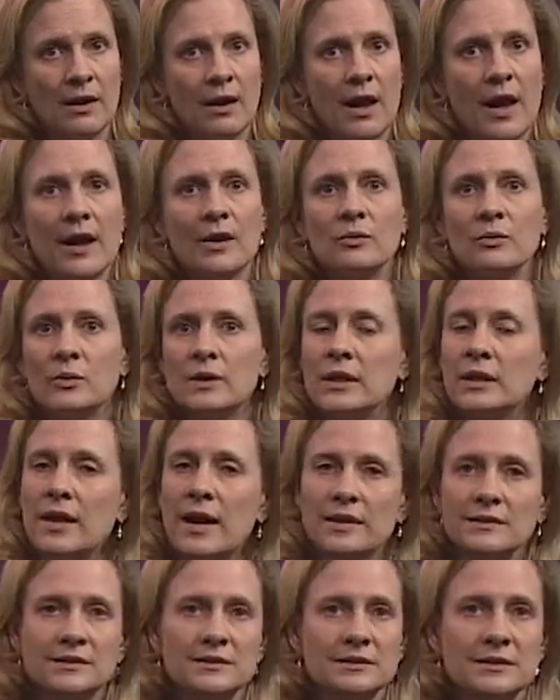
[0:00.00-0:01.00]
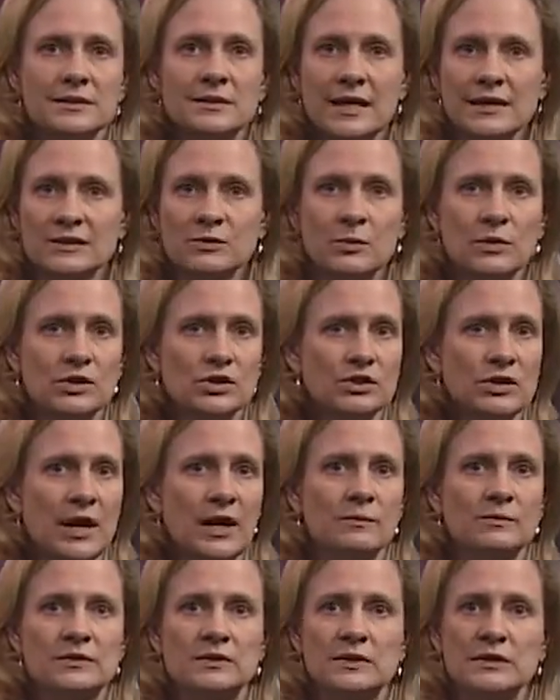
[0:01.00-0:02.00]
I realize the desperate
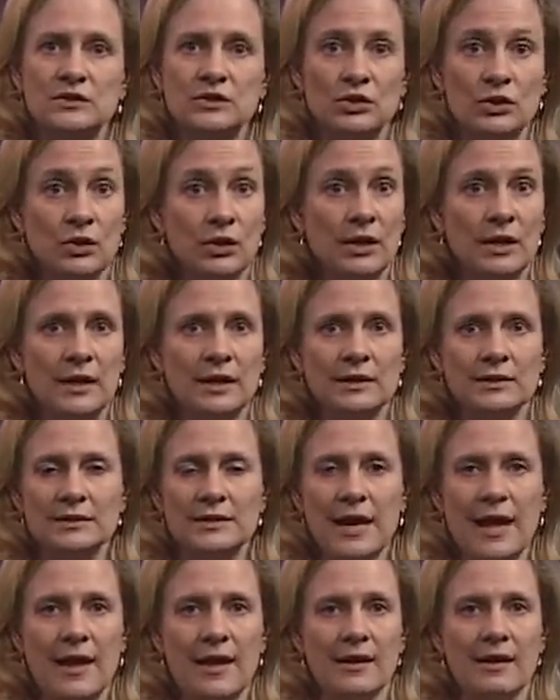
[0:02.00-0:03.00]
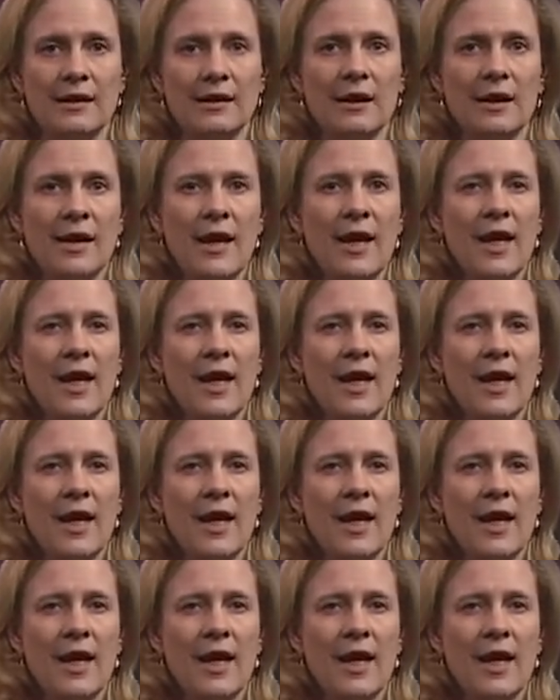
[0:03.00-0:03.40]
shapes this yearning can take,